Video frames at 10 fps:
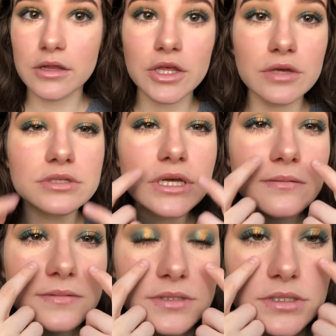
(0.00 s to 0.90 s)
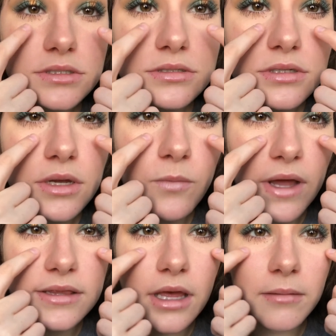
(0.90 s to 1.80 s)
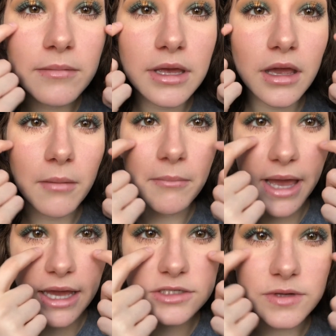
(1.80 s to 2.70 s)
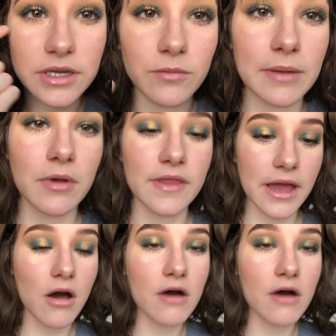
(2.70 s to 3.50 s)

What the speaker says: Q-tips, wet them and come back so I can wipe all that